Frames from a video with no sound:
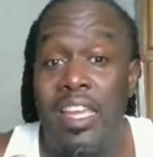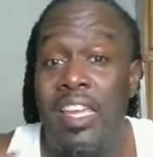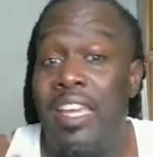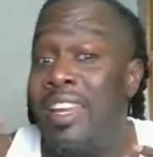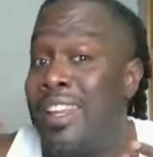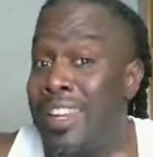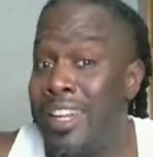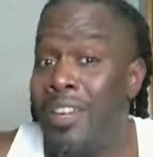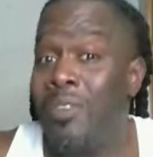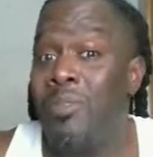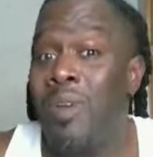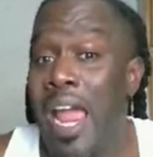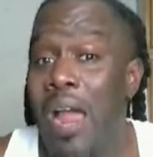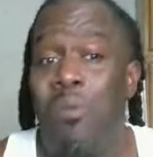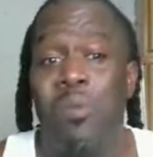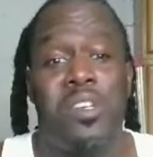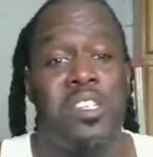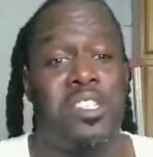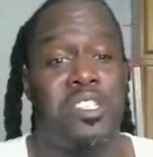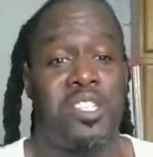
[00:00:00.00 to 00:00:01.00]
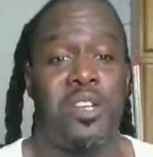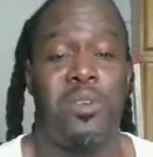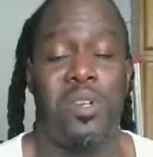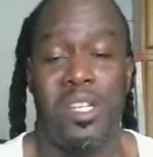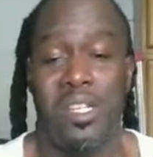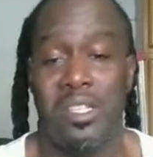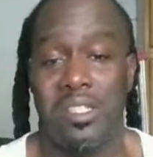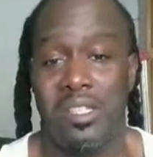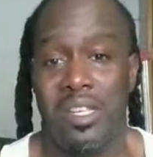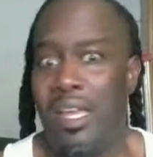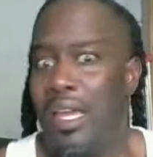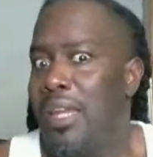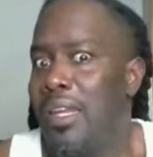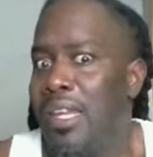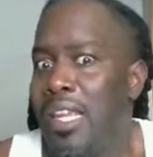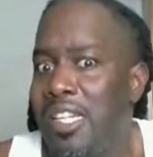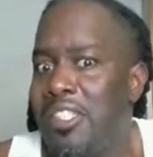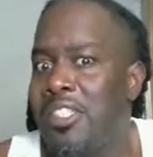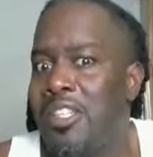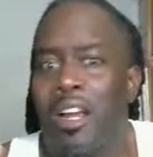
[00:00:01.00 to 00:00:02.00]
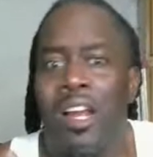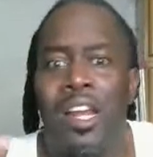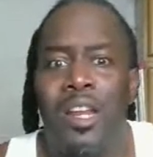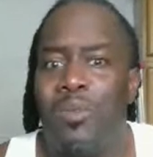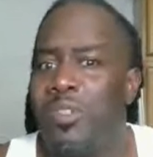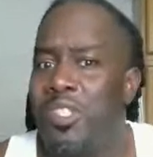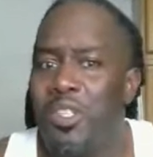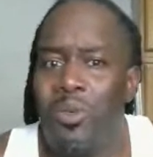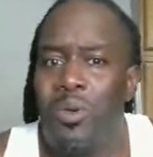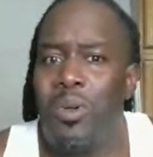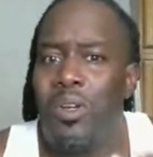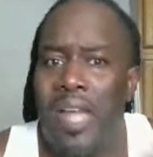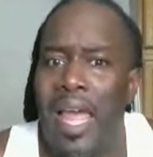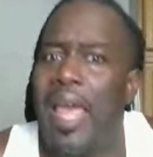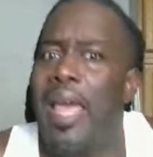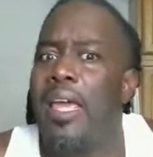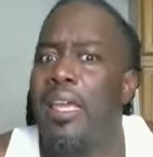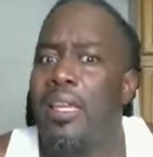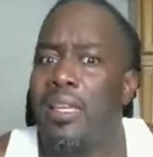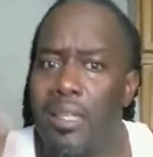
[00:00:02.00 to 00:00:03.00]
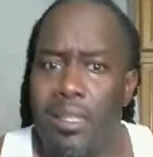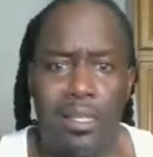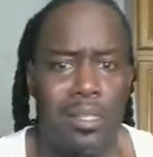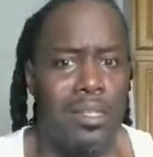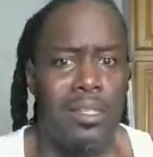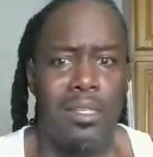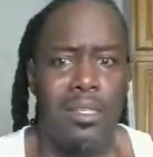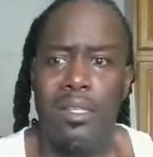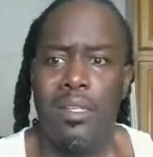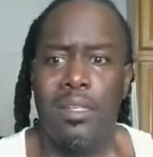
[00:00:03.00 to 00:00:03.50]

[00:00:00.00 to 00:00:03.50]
and interact with the students. At least Charlie was doing that.